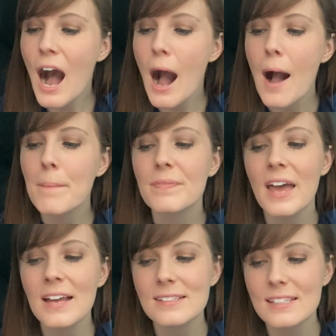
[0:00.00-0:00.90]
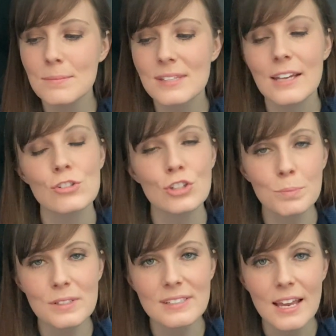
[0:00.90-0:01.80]
that seems like
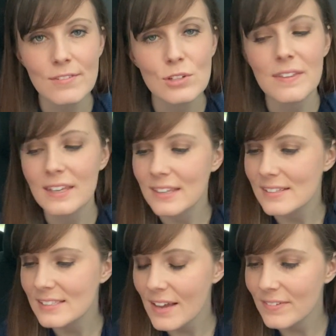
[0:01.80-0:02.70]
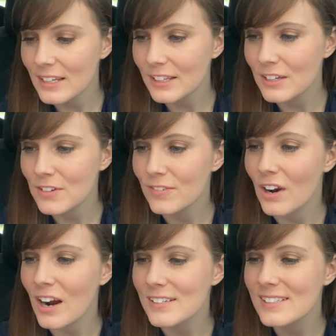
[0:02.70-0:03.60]
super safe, so I think that's definitely good
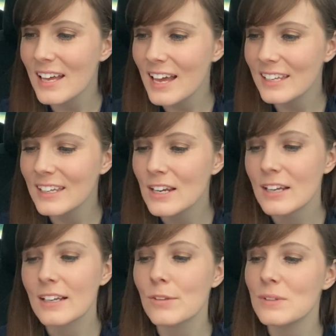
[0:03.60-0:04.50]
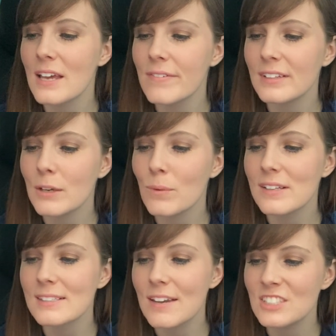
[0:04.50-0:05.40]
for our son because we definitely
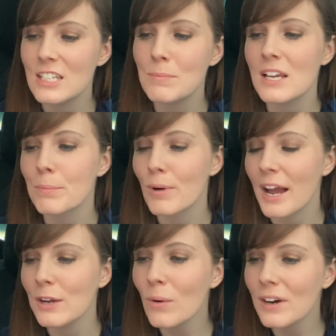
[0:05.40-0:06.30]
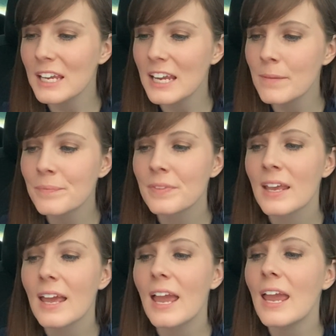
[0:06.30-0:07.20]
want safety to be a priority.
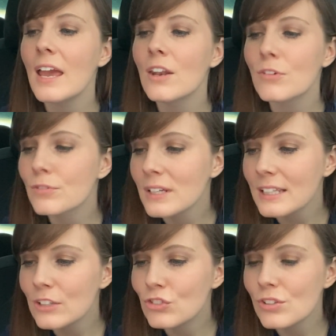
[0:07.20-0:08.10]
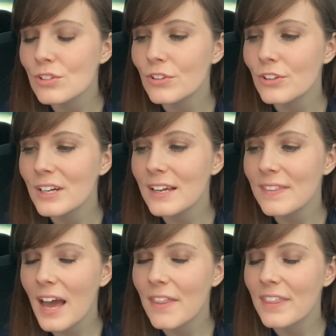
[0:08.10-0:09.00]
And really just look at
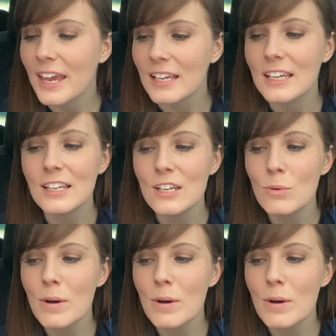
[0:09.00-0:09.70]
that thing. Can you